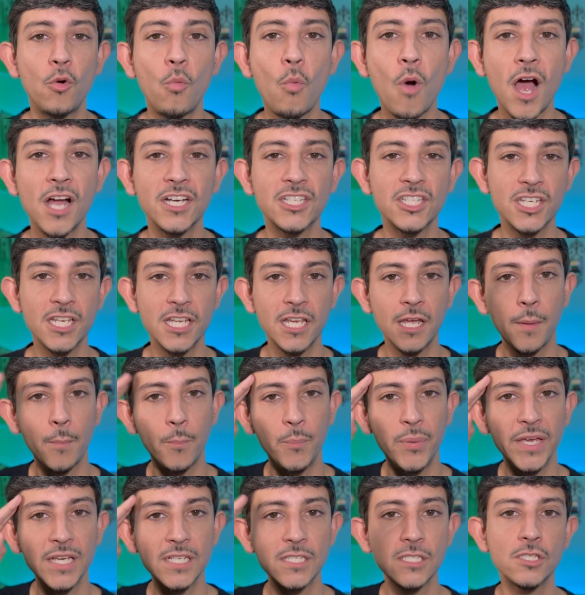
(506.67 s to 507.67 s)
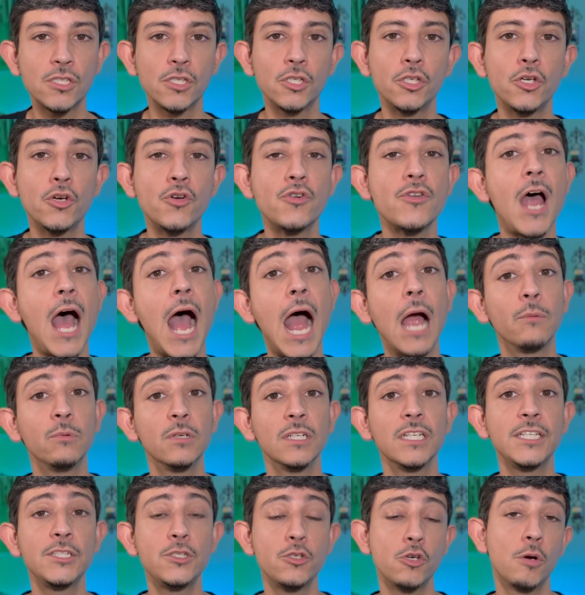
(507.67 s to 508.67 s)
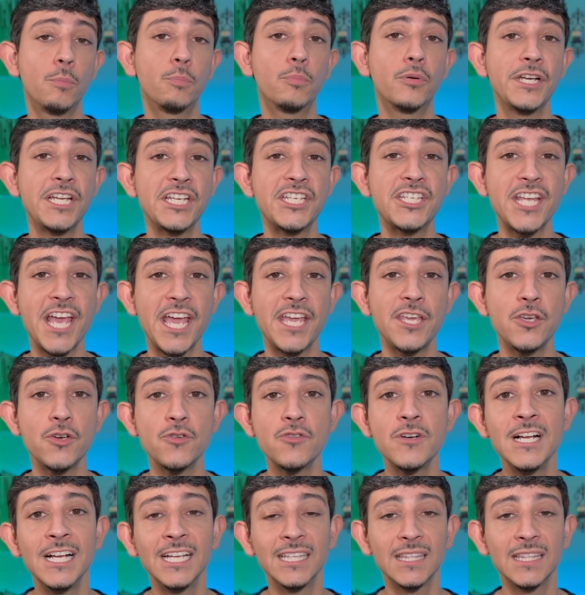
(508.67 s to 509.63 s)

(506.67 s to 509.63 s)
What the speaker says: watching, big salute. I really do appreciate you.